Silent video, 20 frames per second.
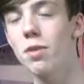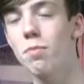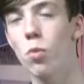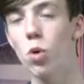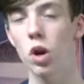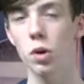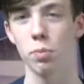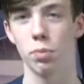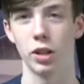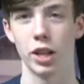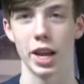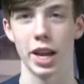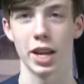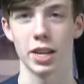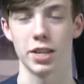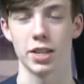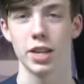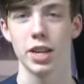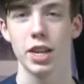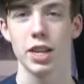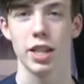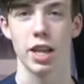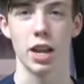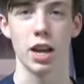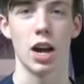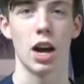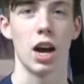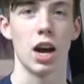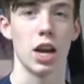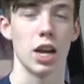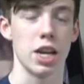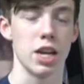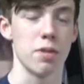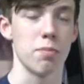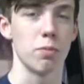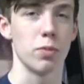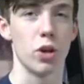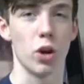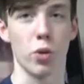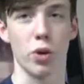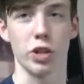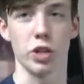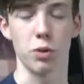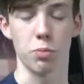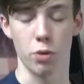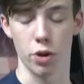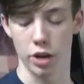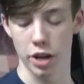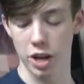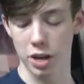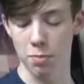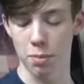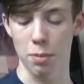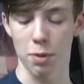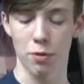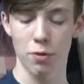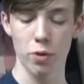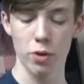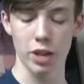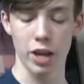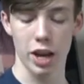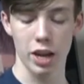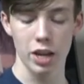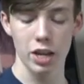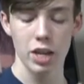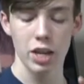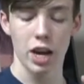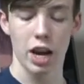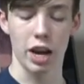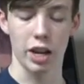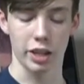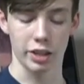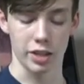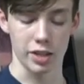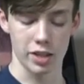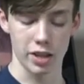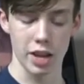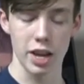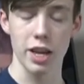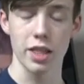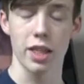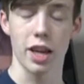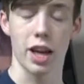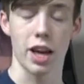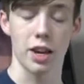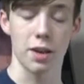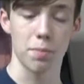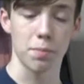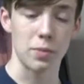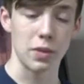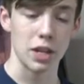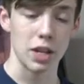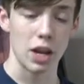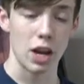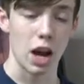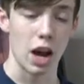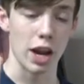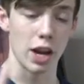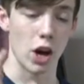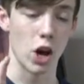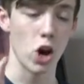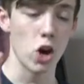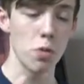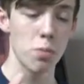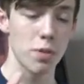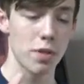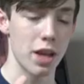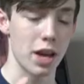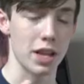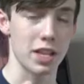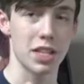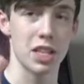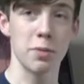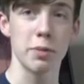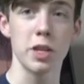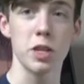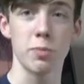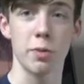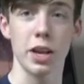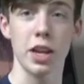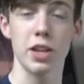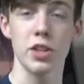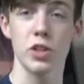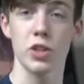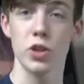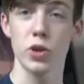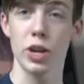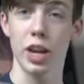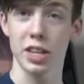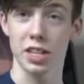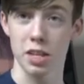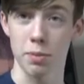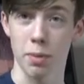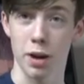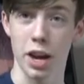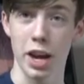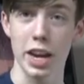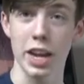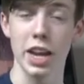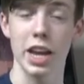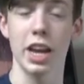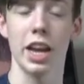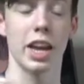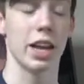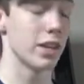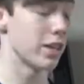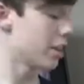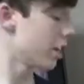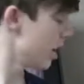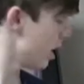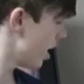more plant that I am going to put in. Before that, I like to say that I hope that some of these plants do get some height, and